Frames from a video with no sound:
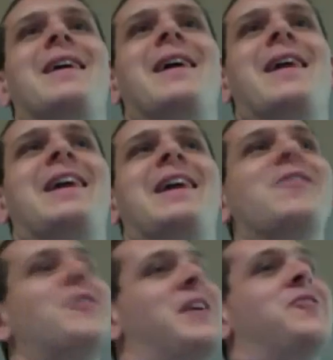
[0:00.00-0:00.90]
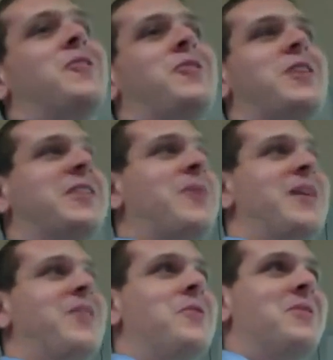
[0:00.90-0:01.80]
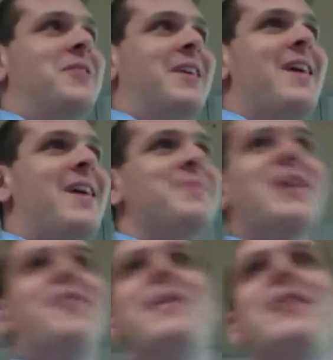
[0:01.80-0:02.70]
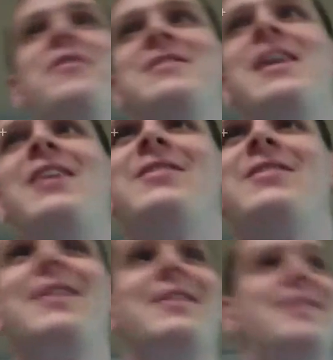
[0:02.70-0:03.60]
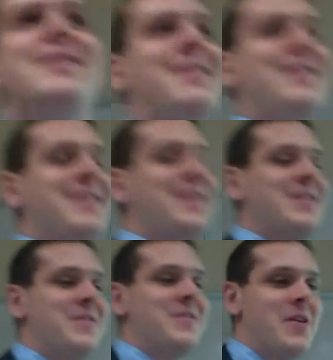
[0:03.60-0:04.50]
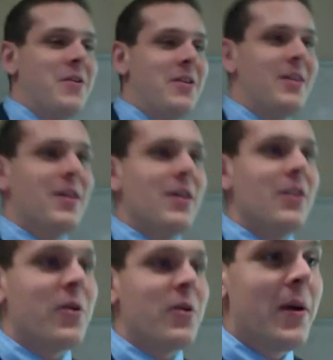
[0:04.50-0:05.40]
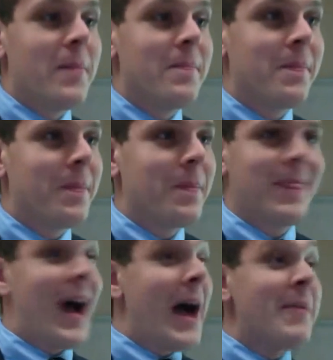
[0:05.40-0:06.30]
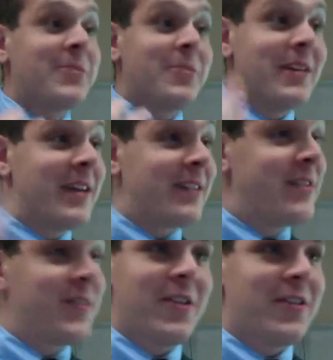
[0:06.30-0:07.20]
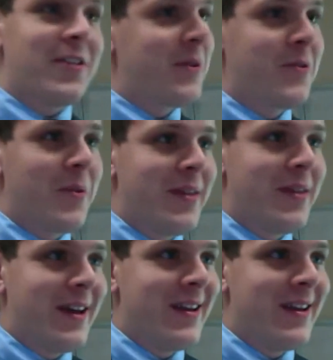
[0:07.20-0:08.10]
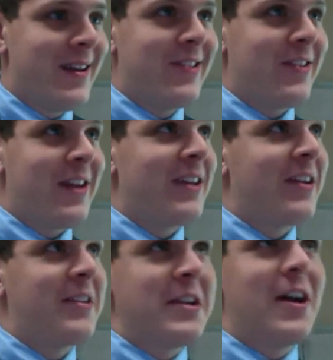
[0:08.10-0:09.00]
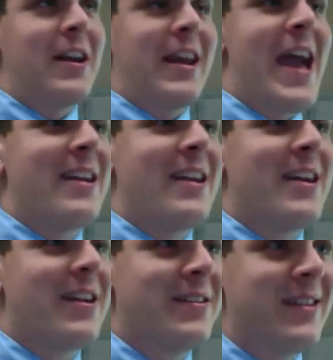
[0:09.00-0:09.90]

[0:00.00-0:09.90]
and like he didn't know the history, so I had to explain it to him. I was like, yeah, it's Battle of Gonzales, and he didn't know it. So anyway, I'm explaining Texas history. There's something wrong with that. He just liked it because it had a cannon on it.